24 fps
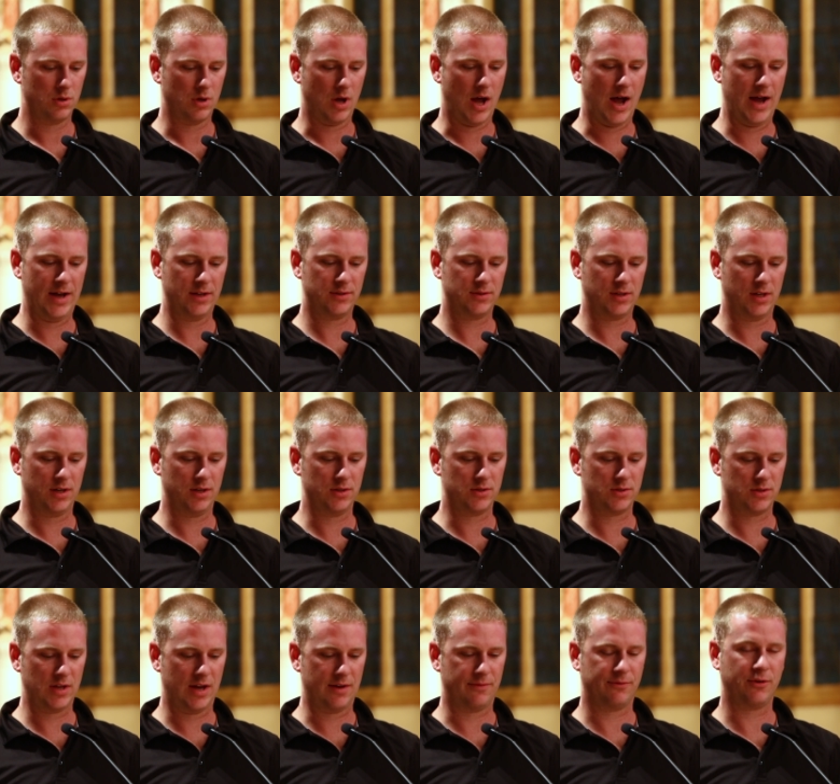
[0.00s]
I attended
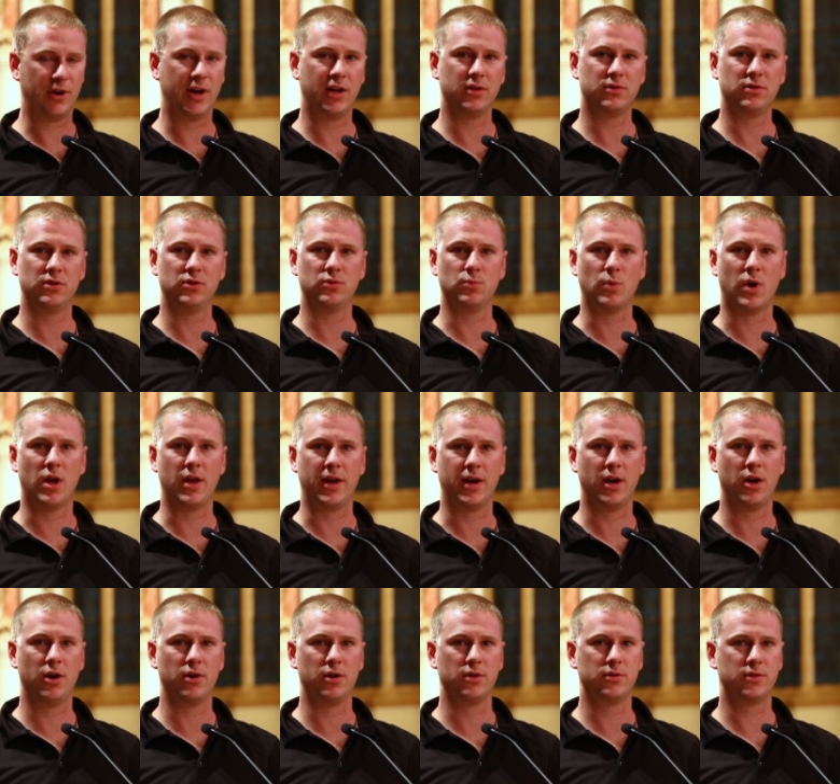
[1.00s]
St. Francis while
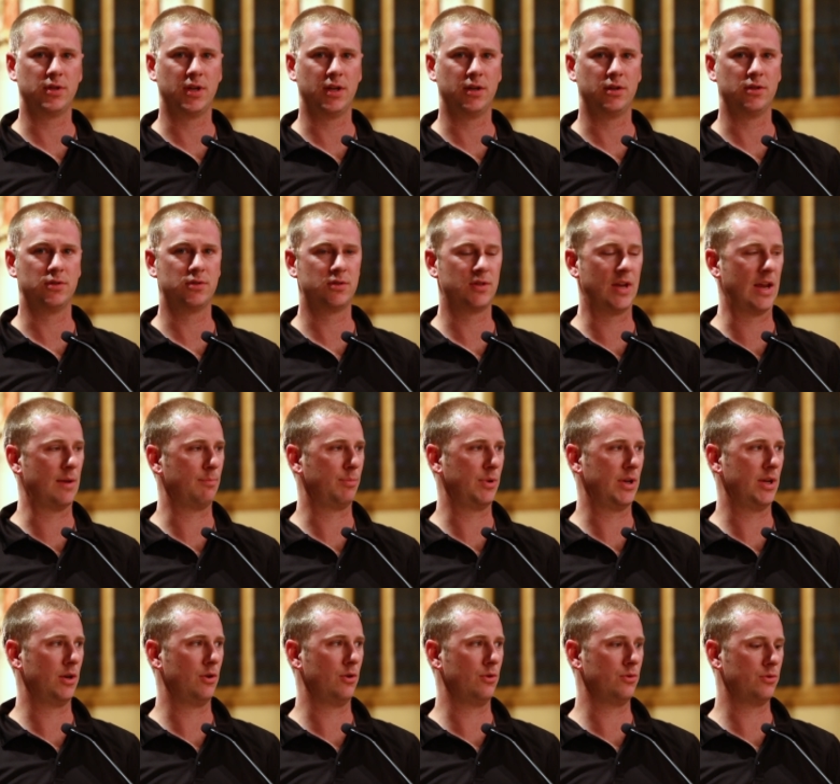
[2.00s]
Erin attended St.
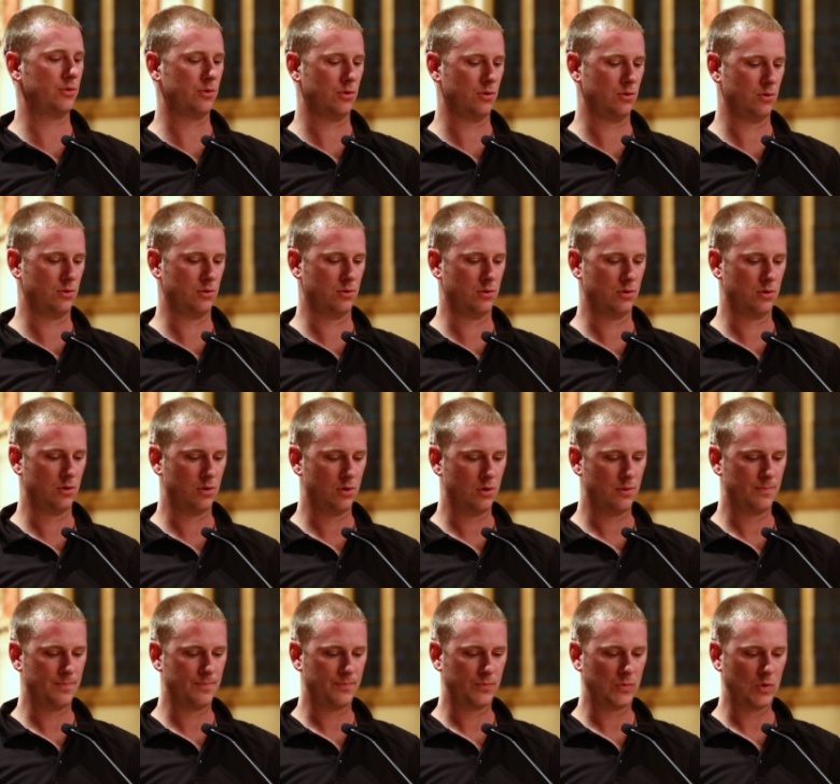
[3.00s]
Peter's.
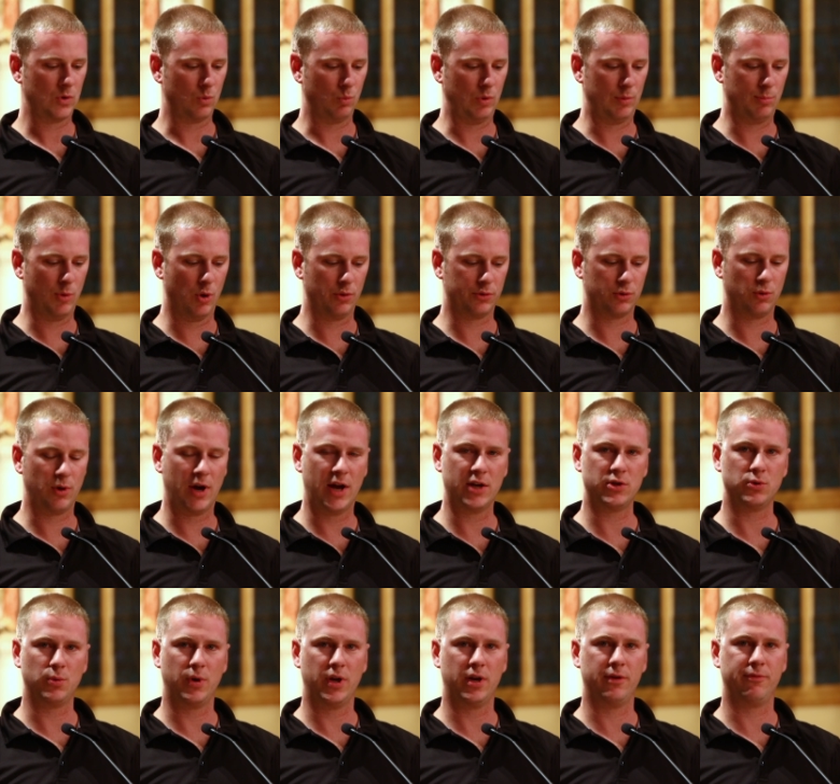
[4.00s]
We both
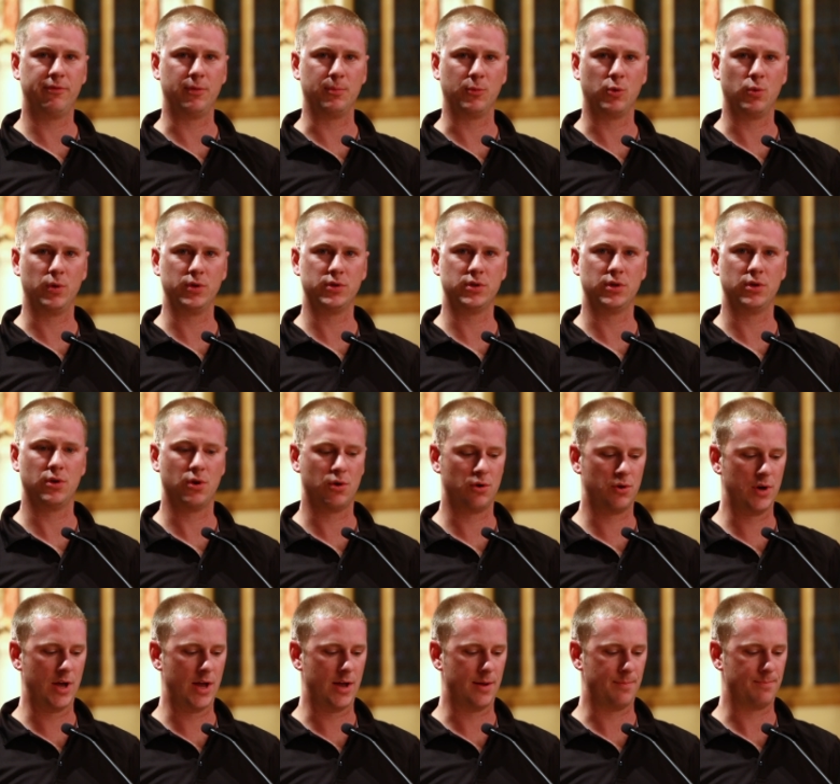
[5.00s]
graduated from Quincy Notre
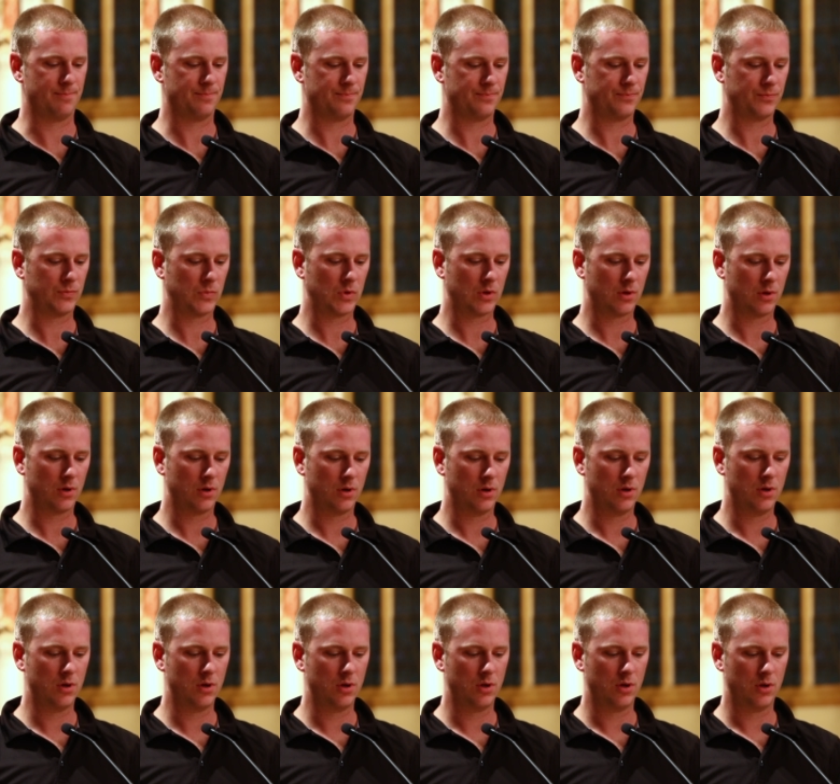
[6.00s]
Dame.
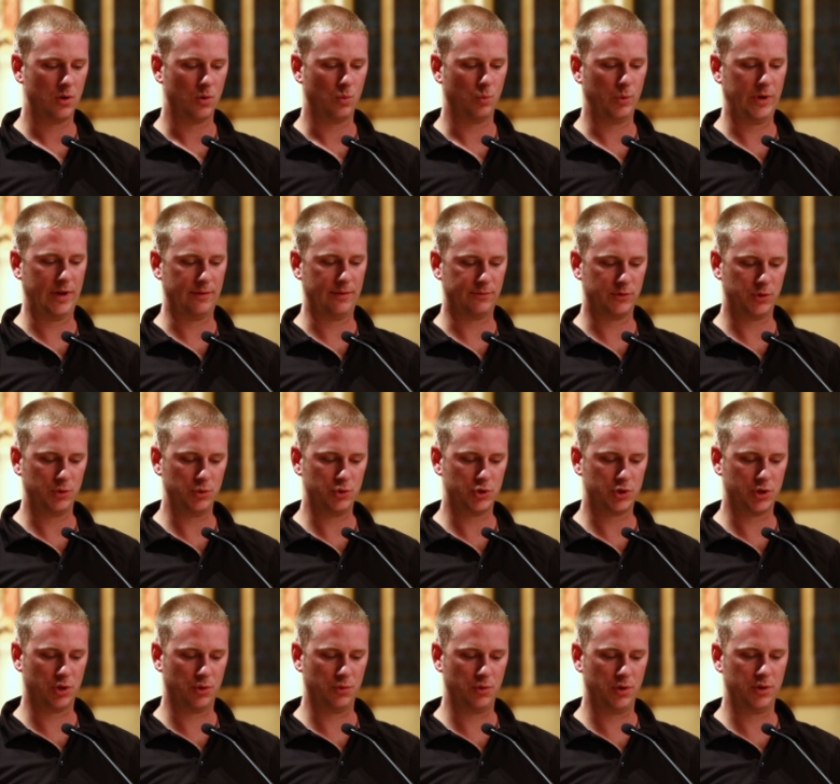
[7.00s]
We have 2
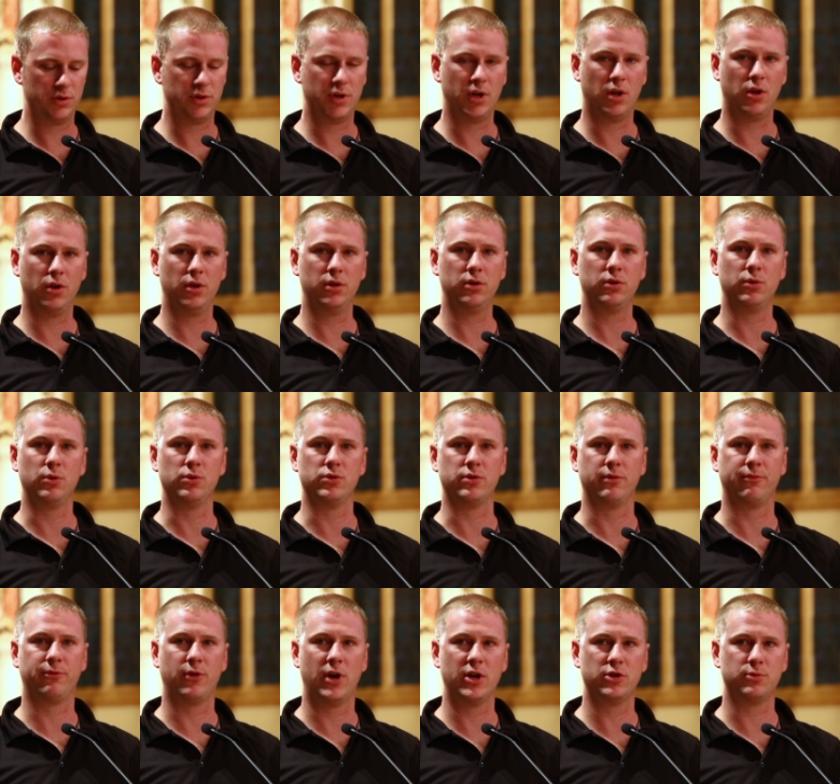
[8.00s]
children, Dylan, who's a
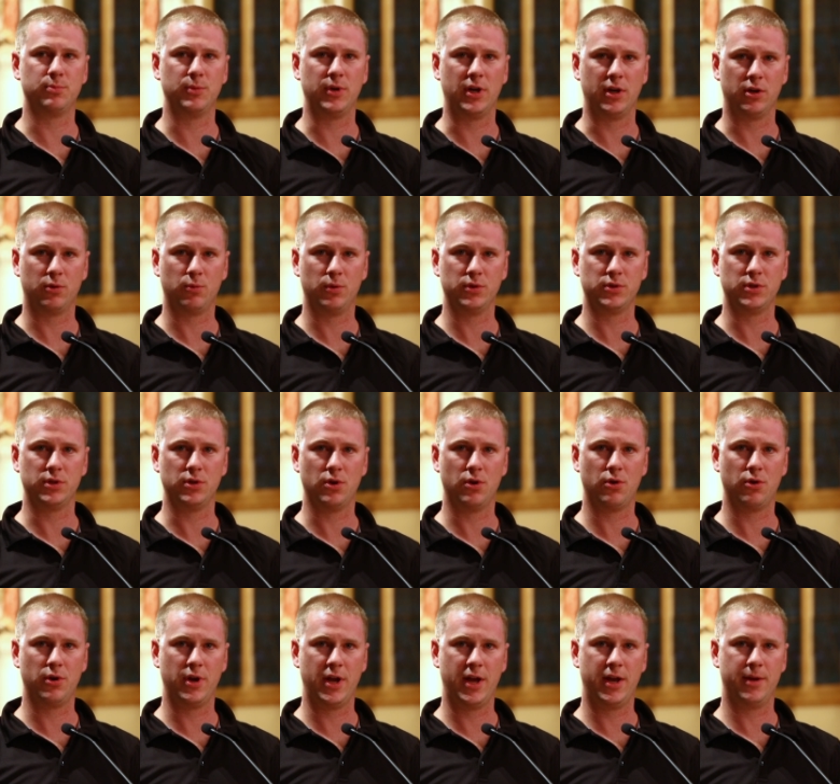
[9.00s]
freshman at Quincy
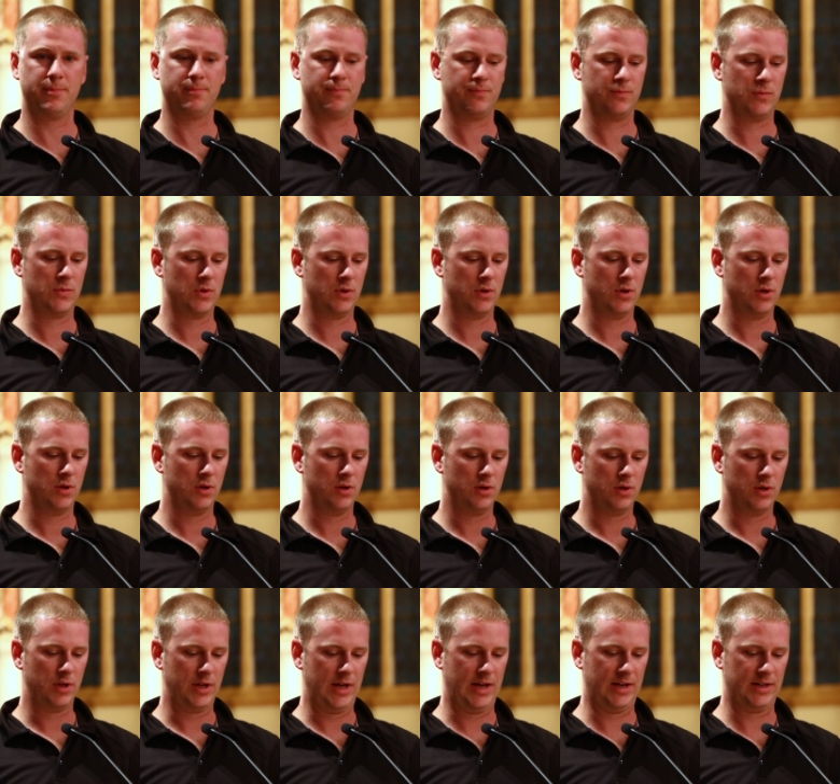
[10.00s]
Notre Dame,
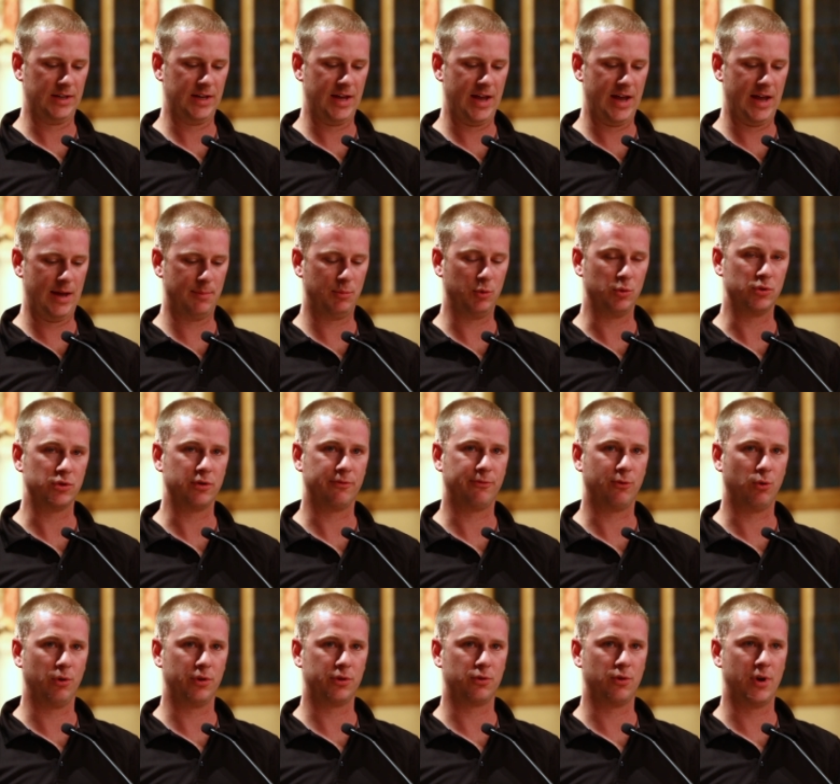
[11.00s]
and Gabe, who's a
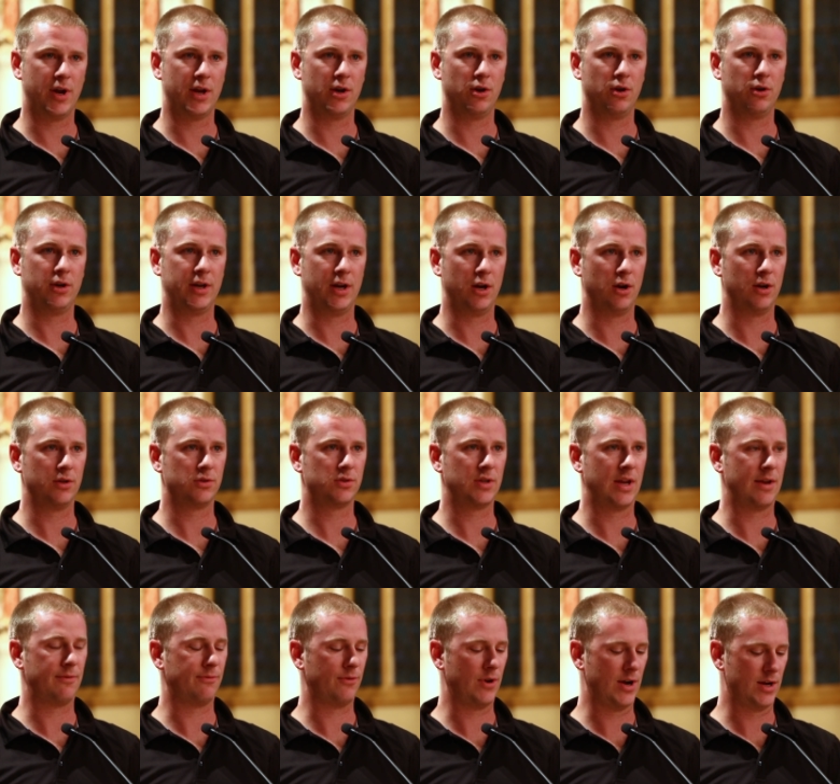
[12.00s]
4th grader here at
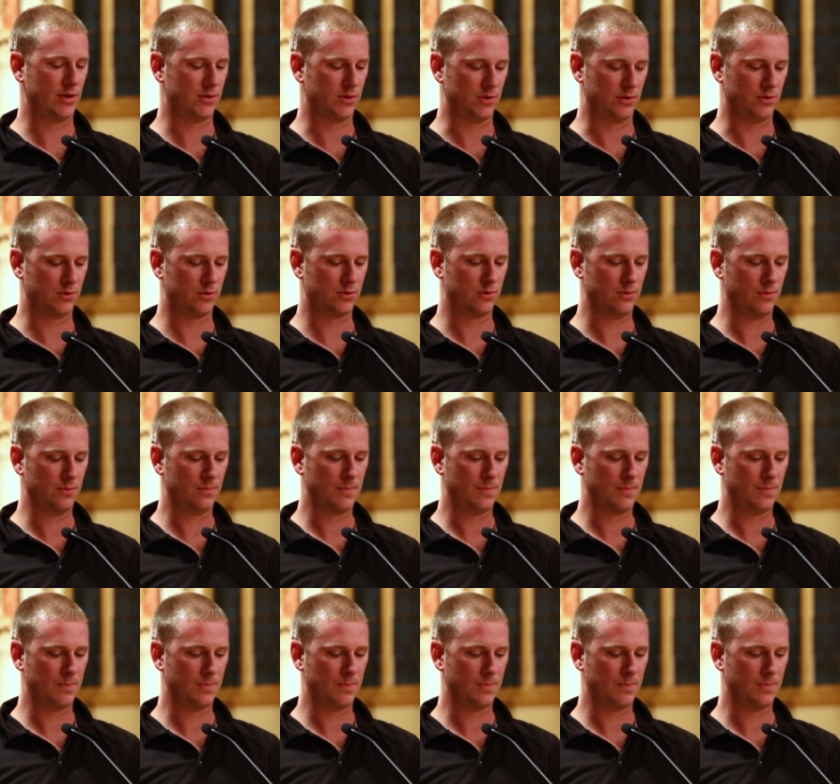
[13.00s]
St. Francis.